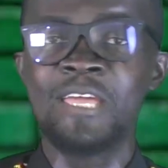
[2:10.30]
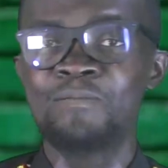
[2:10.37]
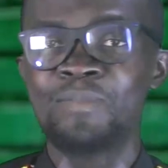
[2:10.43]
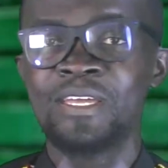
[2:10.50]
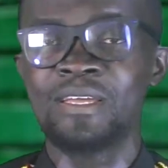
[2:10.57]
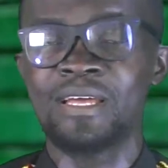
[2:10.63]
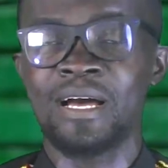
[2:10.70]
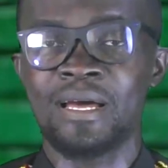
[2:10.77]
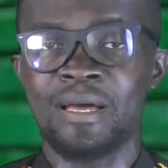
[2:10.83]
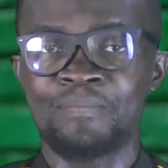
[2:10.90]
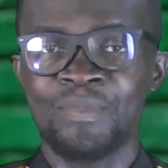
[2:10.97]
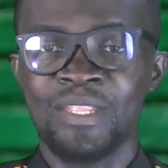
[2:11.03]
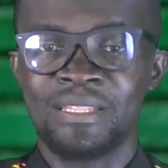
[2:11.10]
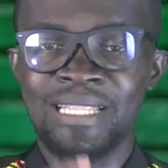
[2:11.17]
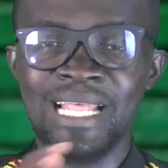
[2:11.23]
been
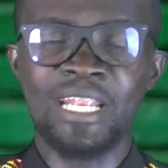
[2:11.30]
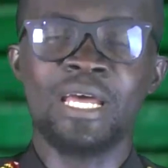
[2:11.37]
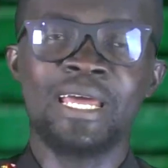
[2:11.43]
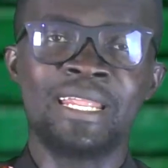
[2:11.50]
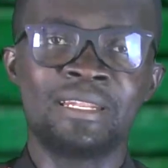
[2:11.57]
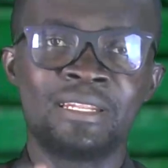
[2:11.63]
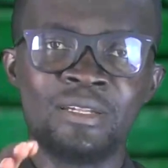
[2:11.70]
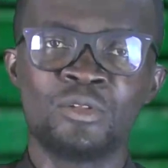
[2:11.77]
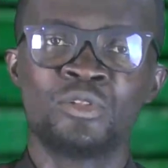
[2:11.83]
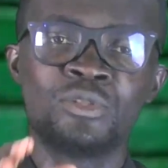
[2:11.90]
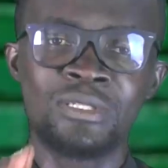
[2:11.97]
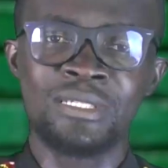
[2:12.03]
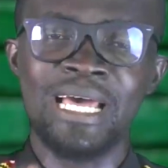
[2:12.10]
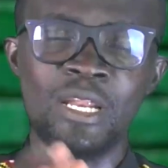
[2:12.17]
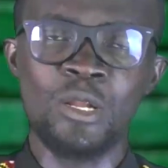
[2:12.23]

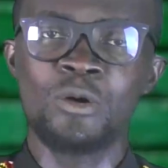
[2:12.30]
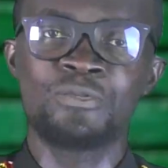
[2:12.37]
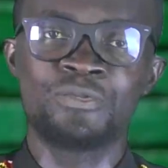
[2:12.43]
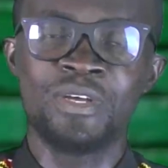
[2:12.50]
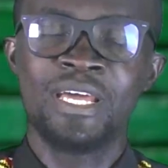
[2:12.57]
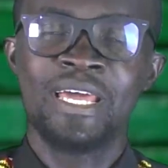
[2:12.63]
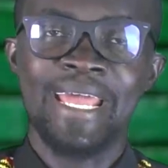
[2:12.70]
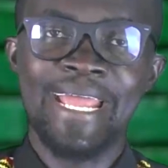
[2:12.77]
none of